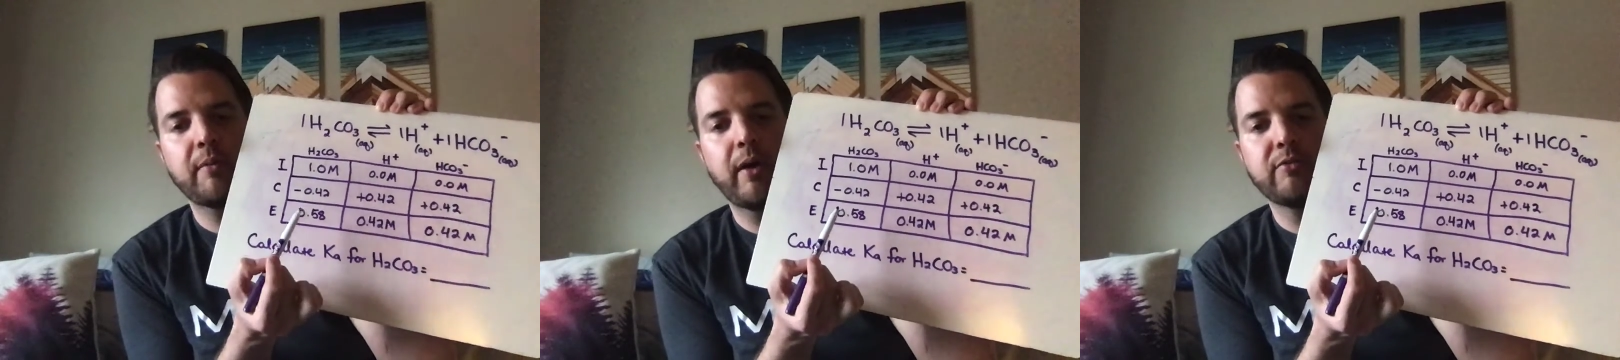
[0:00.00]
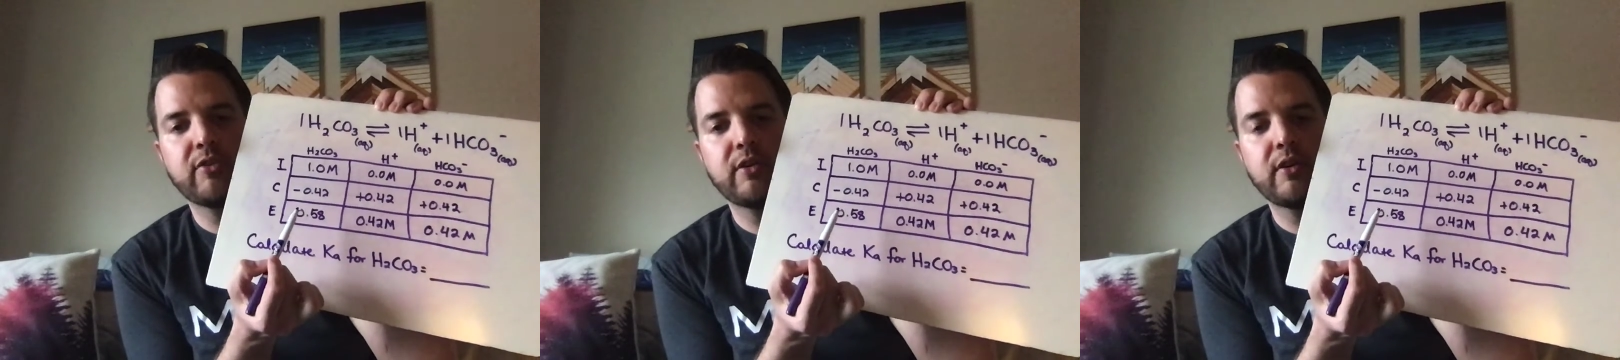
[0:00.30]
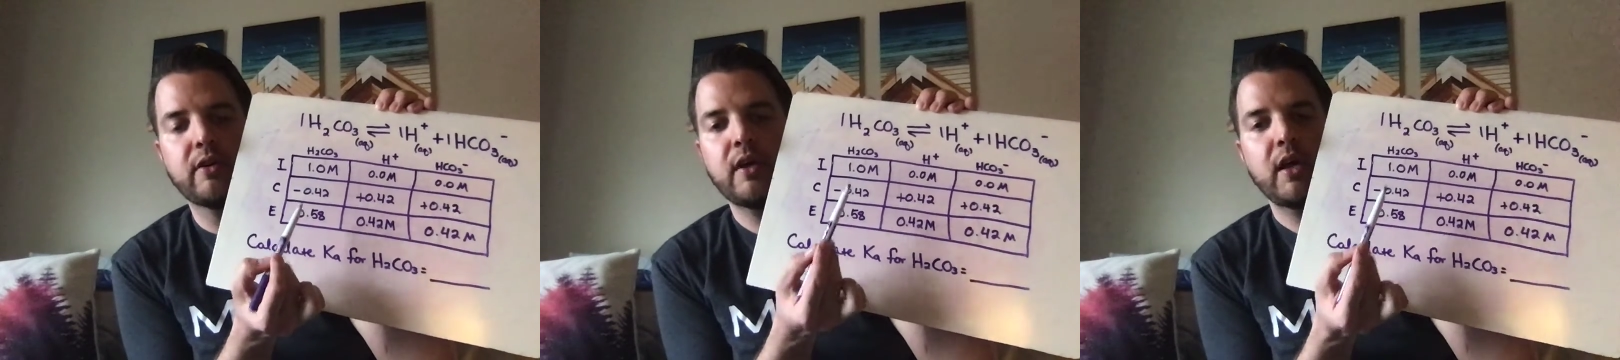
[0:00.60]
I'm just going
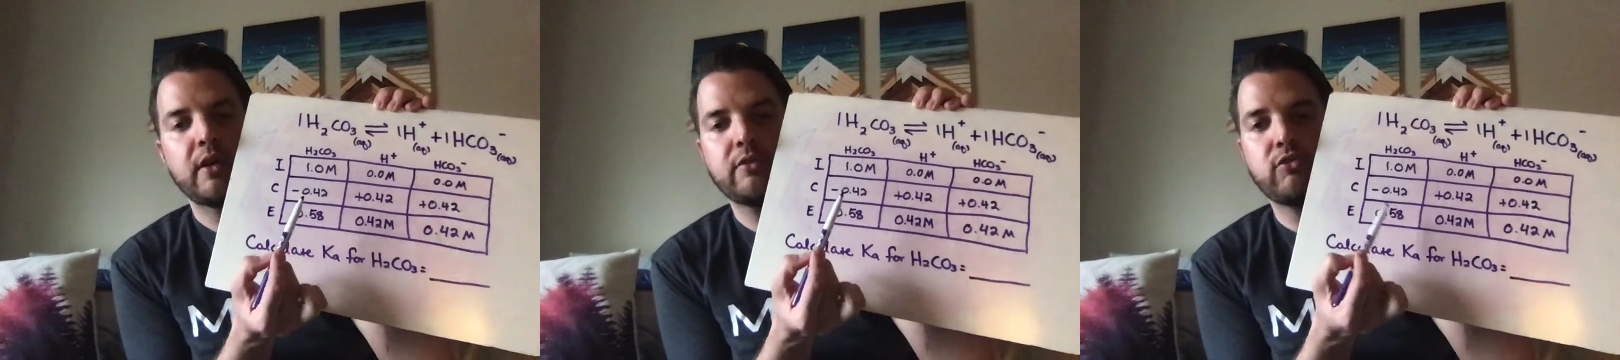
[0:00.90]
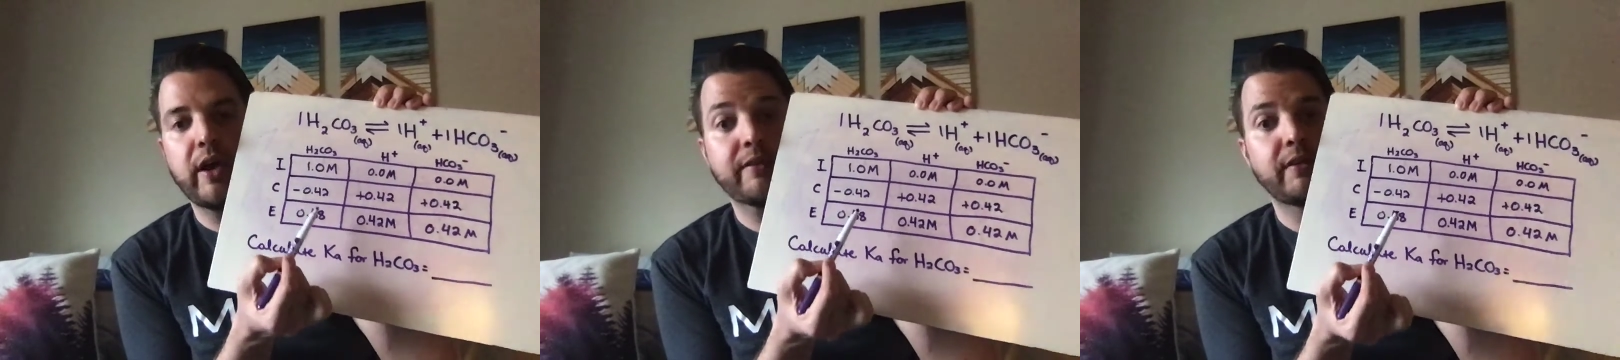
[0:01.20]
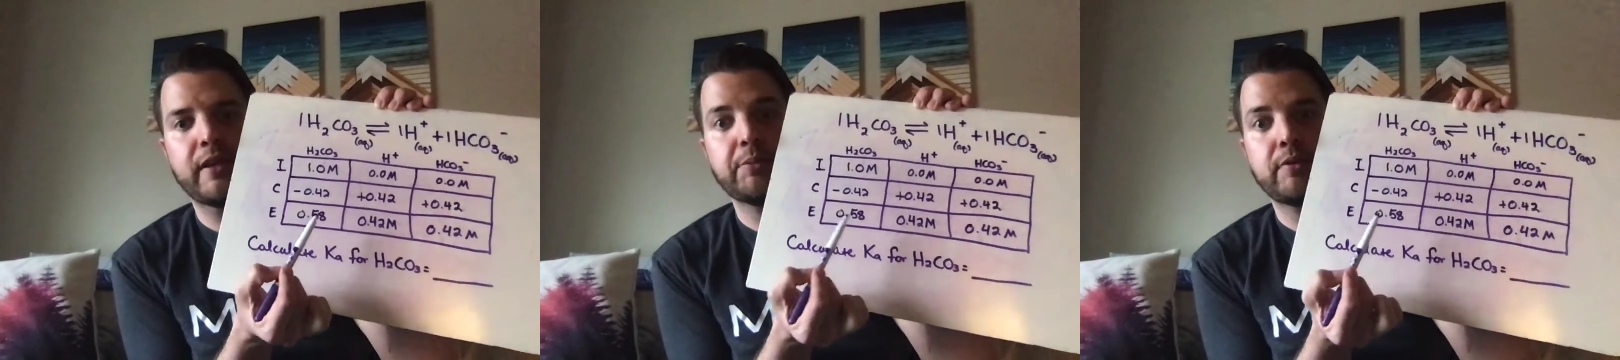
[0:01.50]
to subtract it
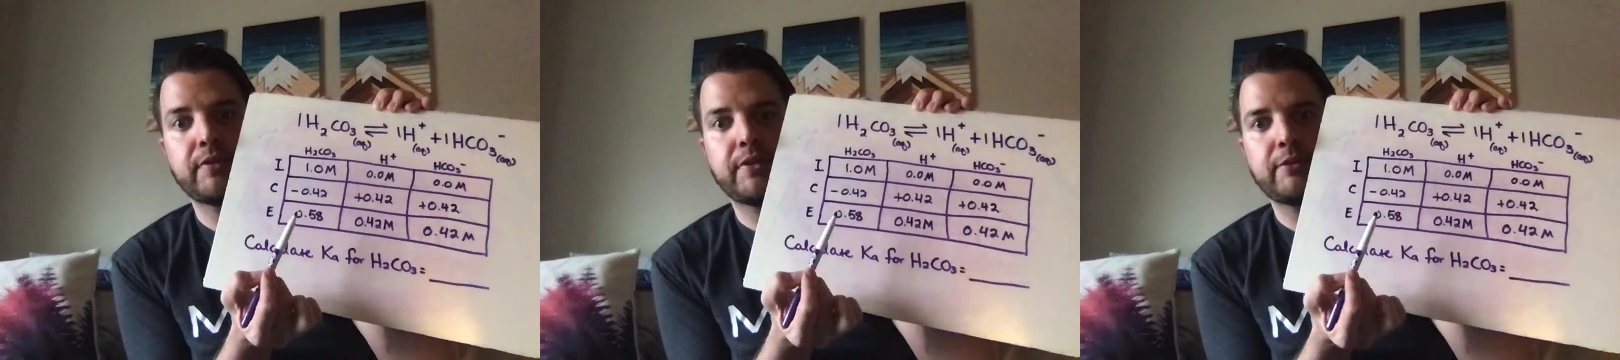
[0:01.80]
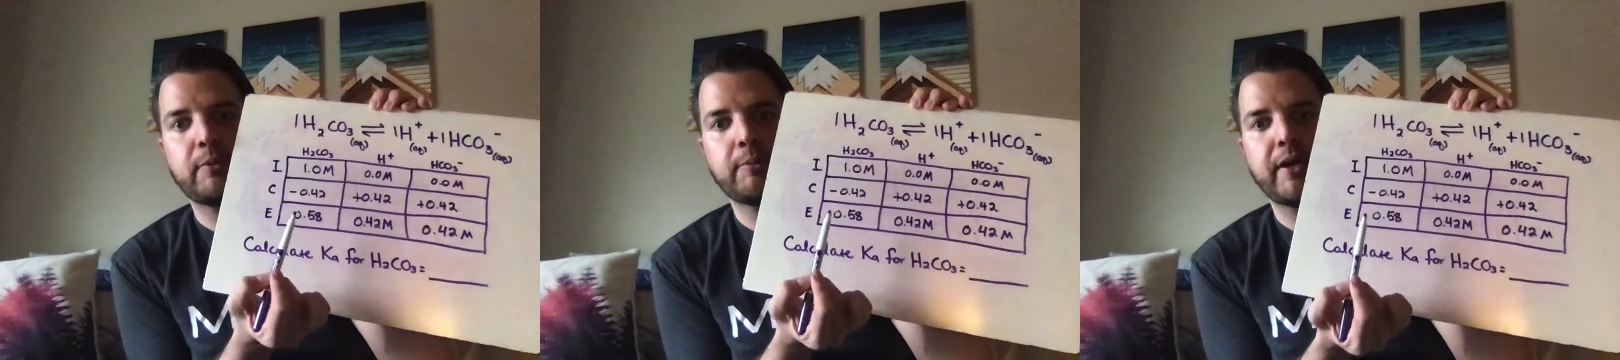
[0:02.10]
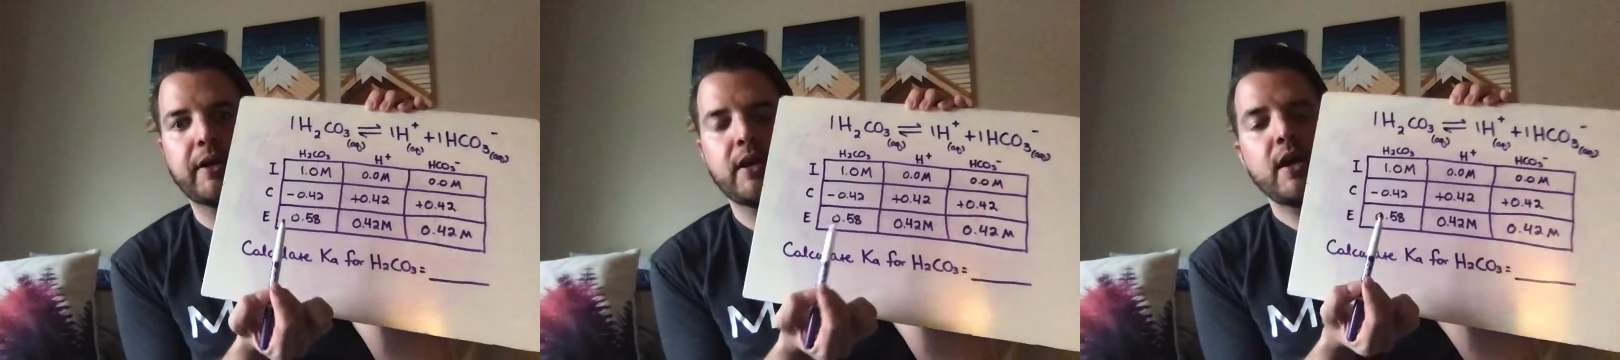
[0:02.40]
and then move the decimal back.